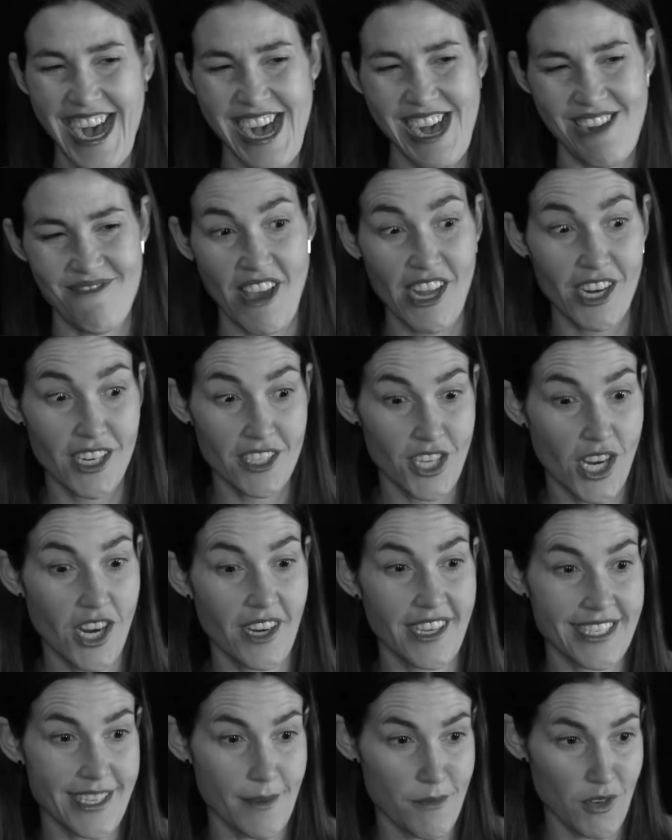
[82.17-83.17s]
um, and our
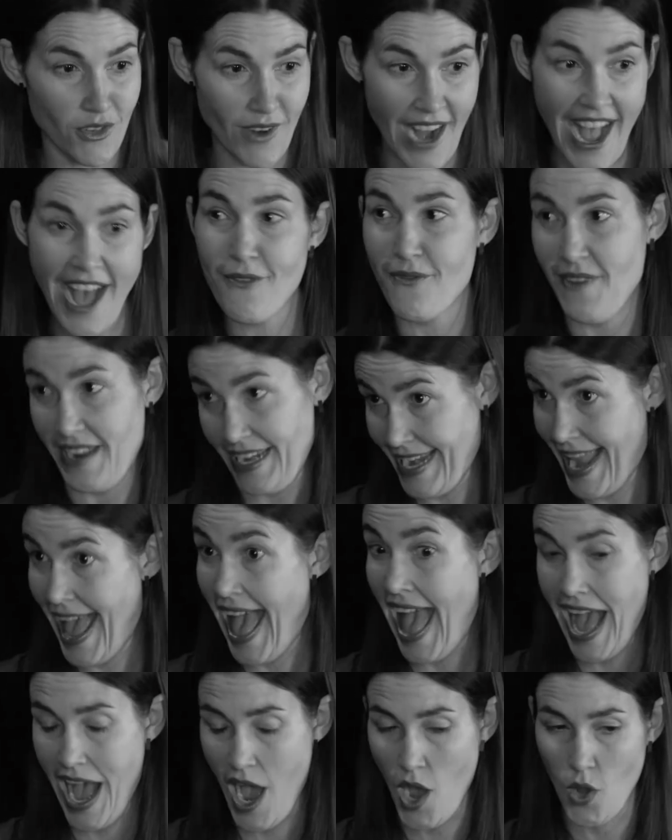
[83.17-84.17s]
target demographic
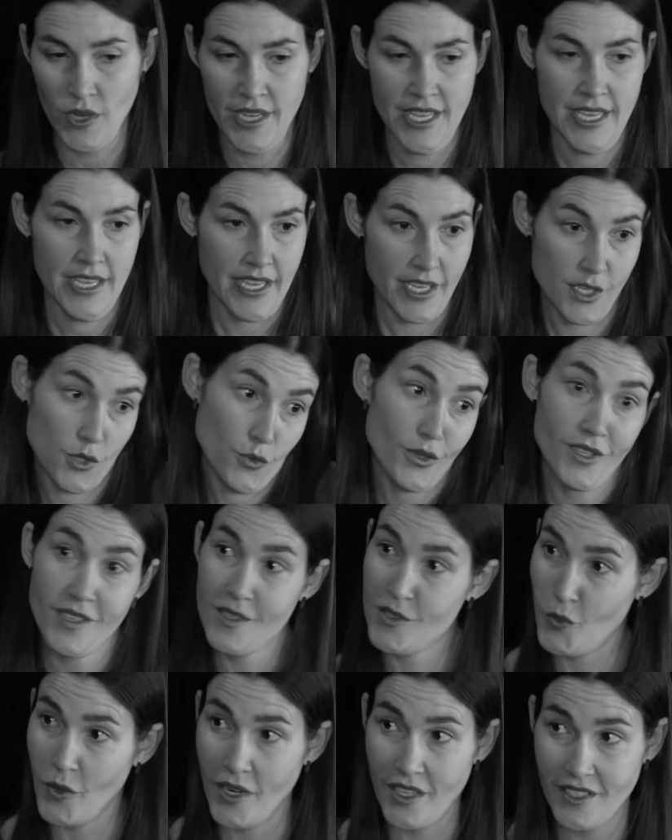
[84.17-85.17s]
now is really
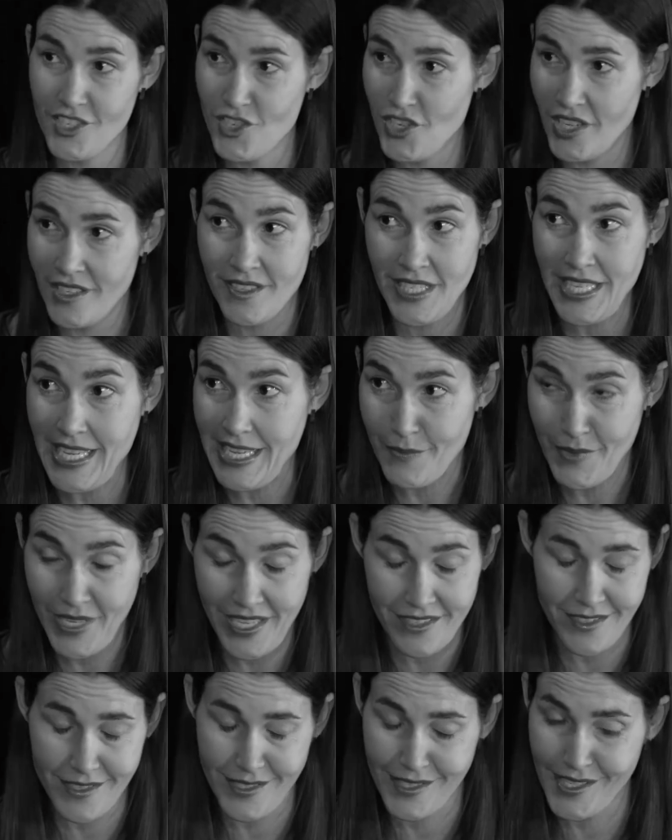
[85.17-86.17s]
squarely Gen Z
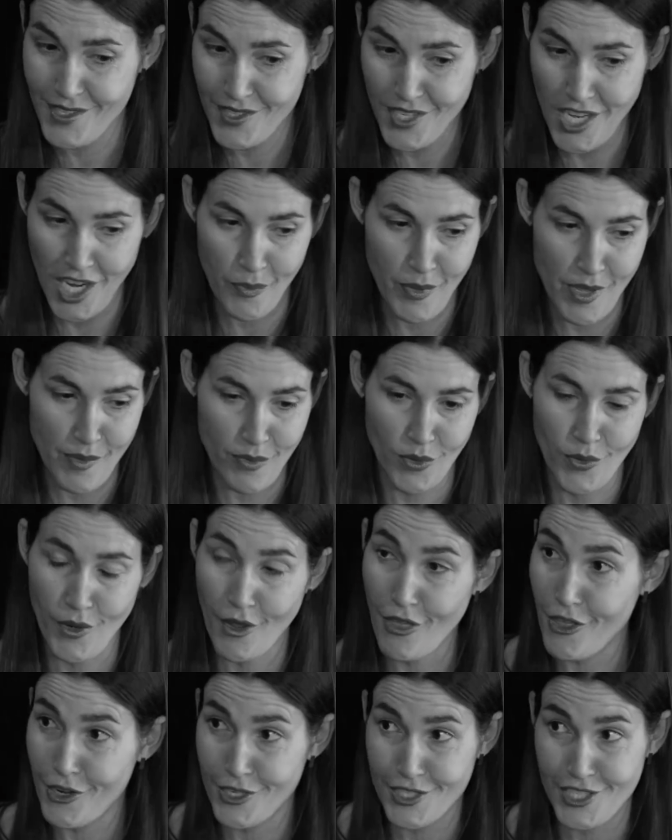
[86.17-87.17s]
because it's these young people who
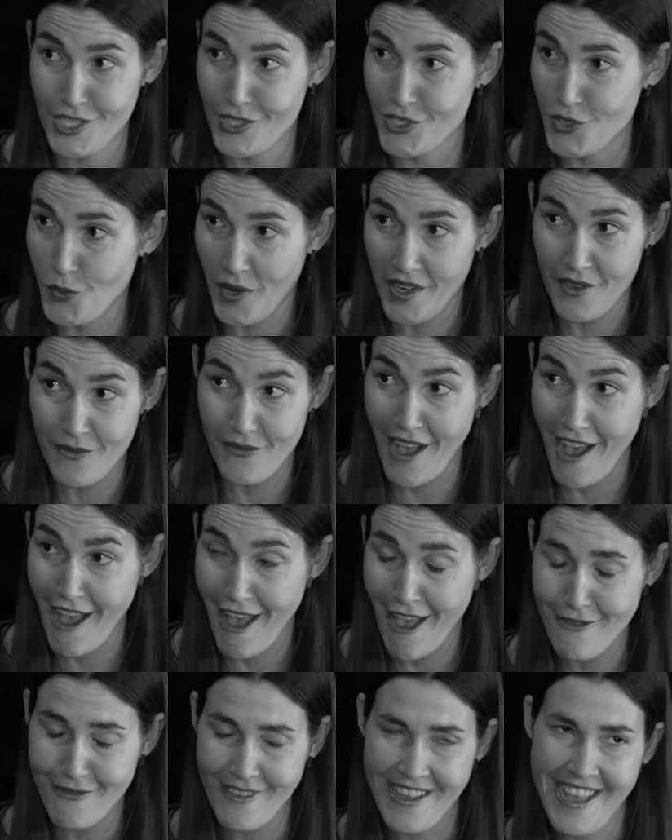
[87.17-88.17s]
are 13 to
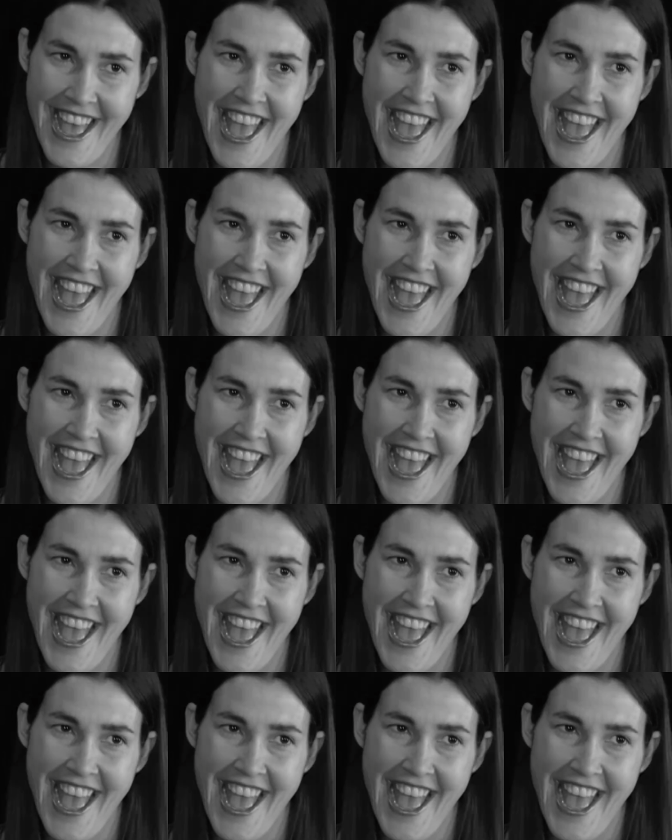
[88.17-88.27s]
25.